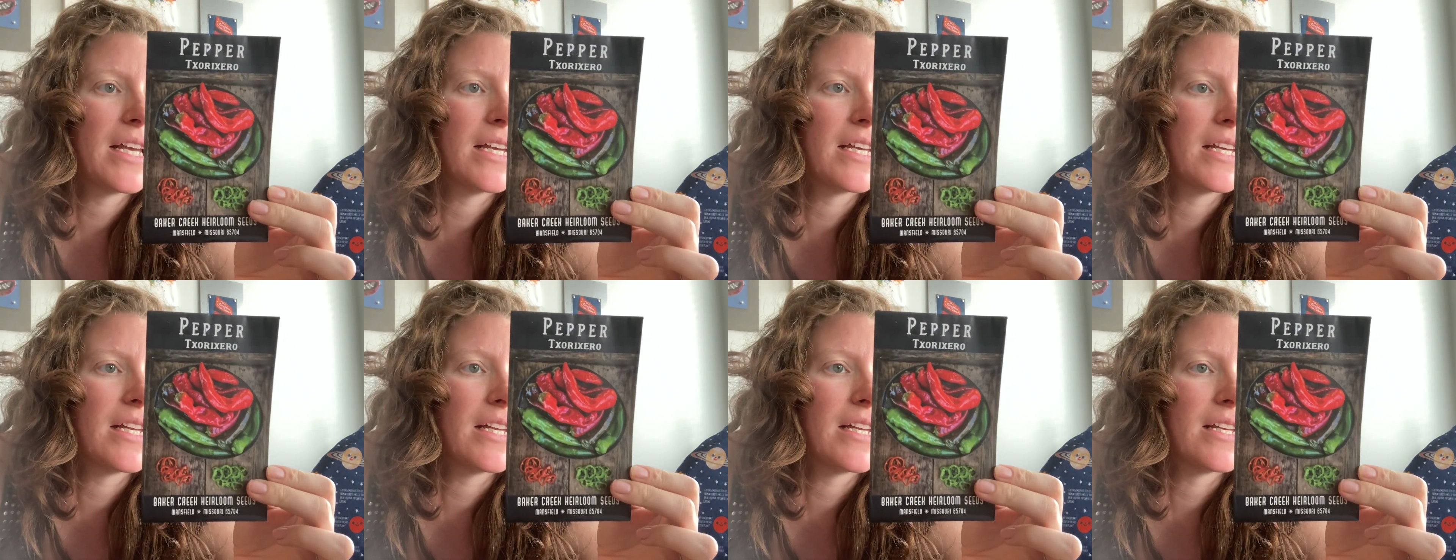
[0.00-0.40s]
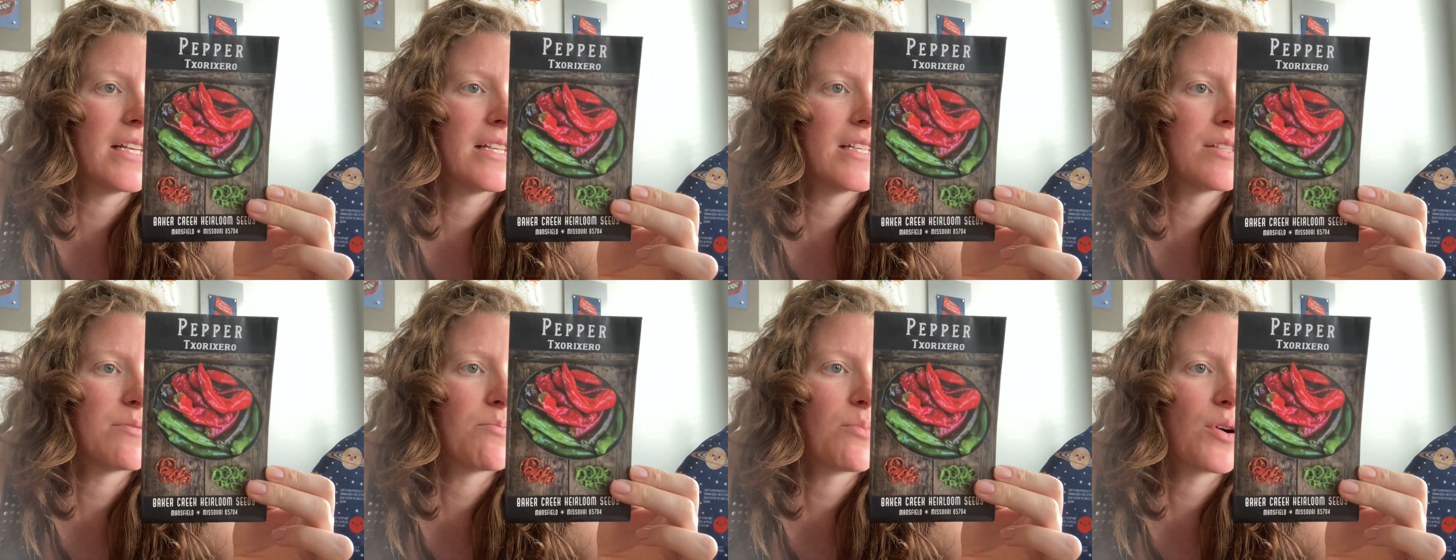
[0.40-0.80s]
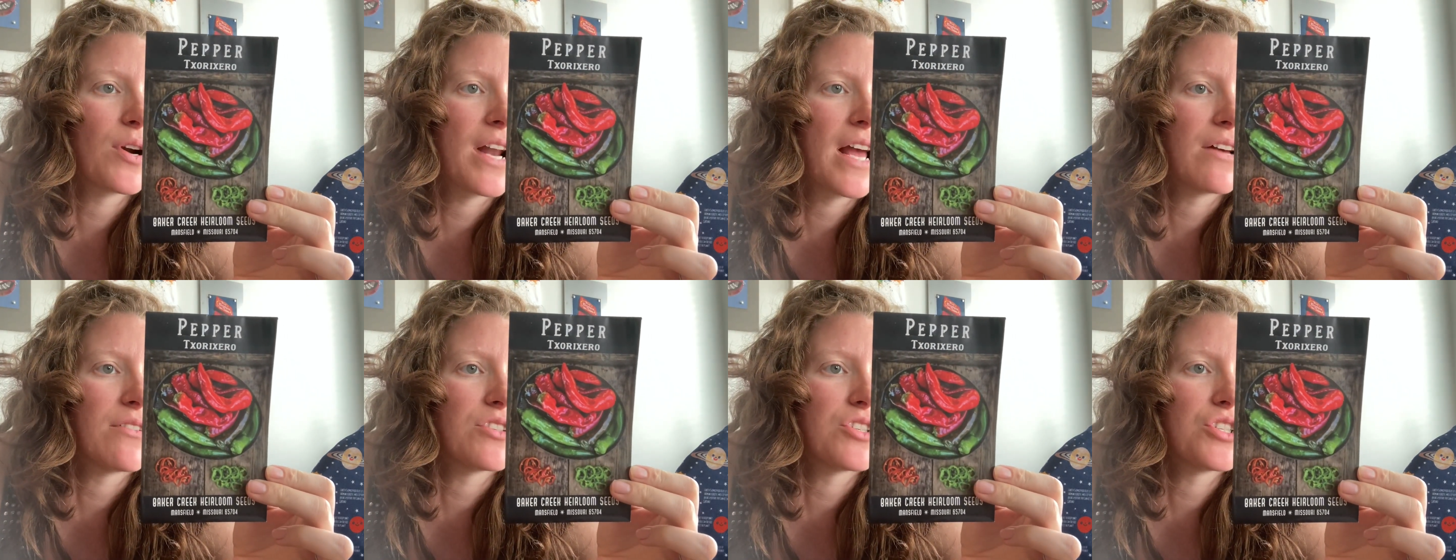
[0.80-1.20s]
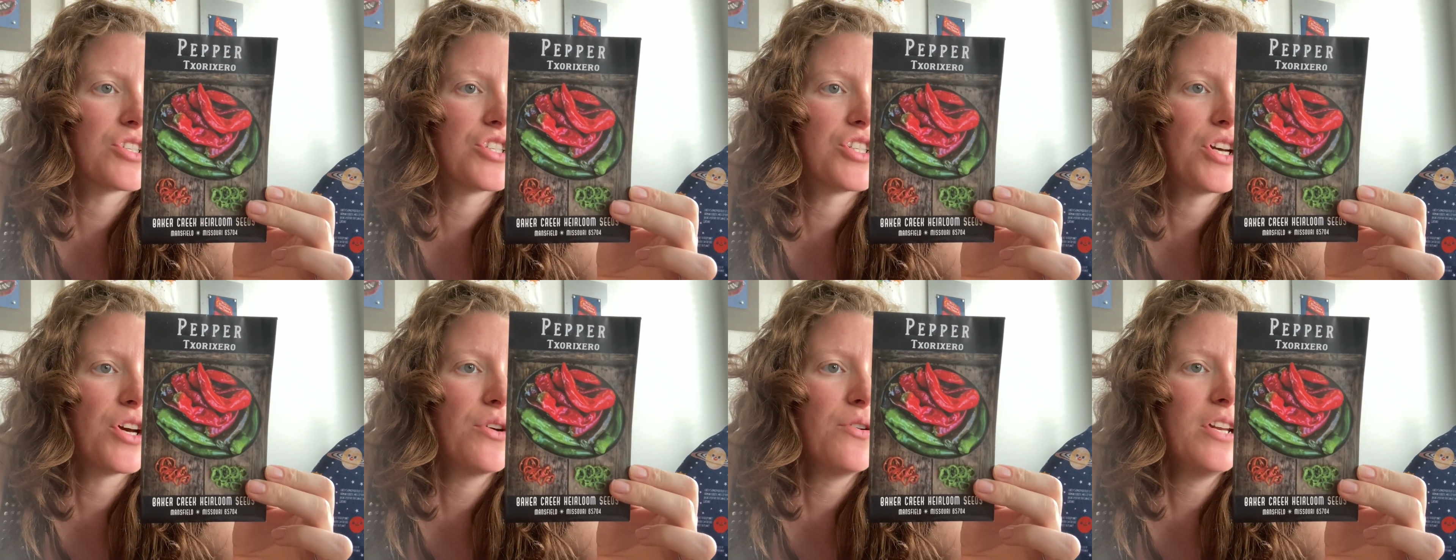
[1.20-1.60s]
It is pronounced
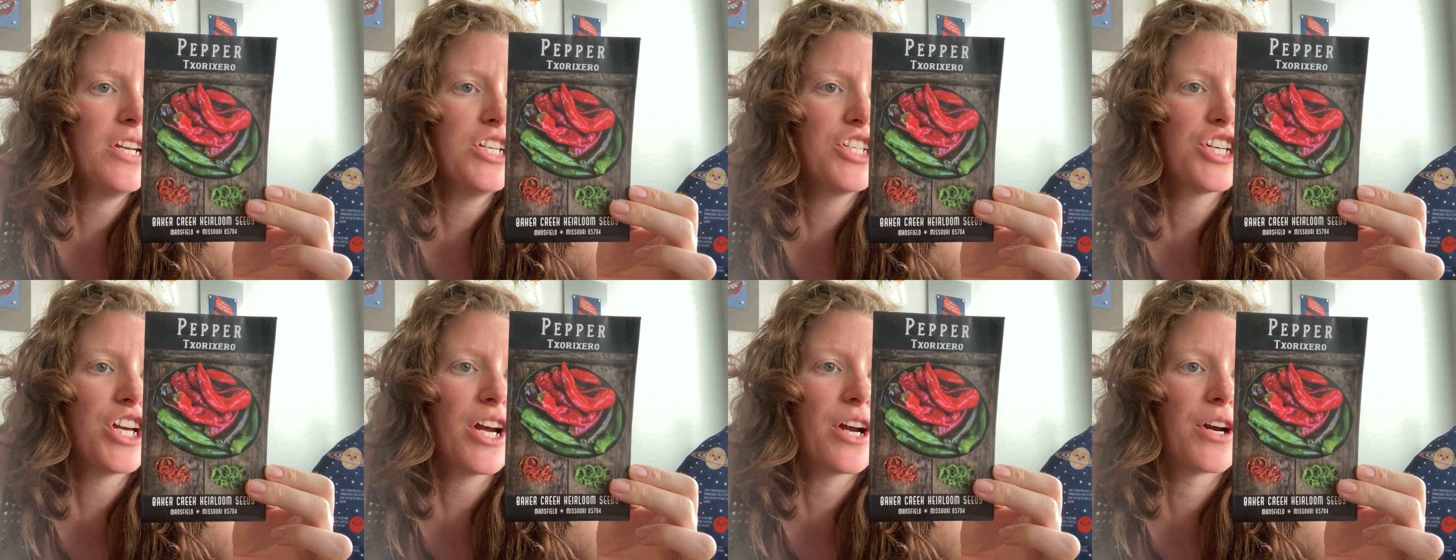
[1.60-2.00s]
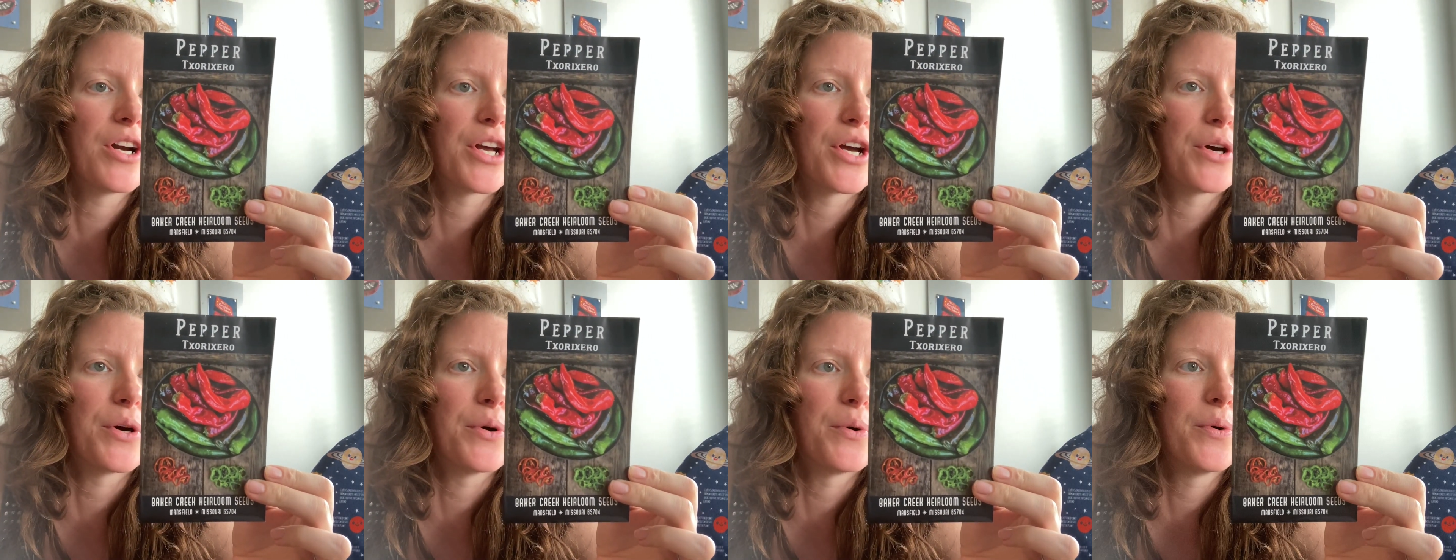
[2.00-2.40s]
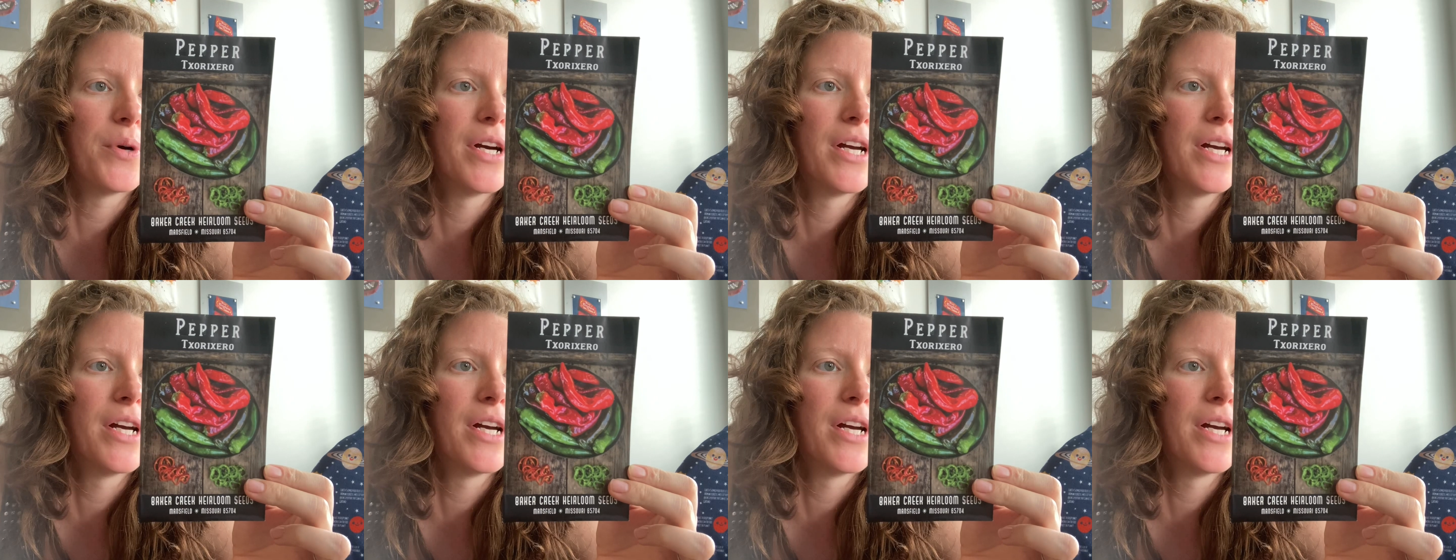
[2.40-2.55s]
Chodisherdo.